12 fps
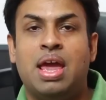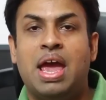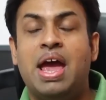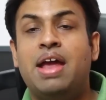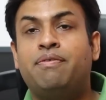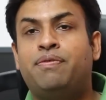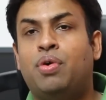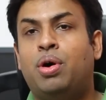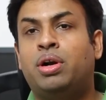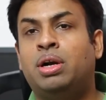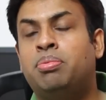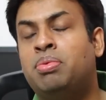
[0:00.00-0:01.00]
And
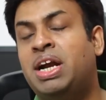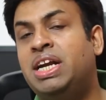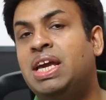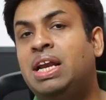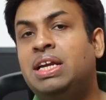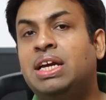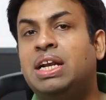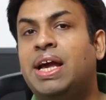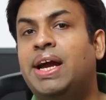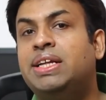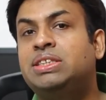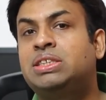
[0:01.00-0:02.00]
for my DLNA
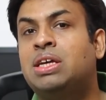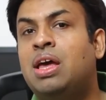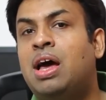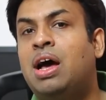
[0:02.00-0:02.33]
clients,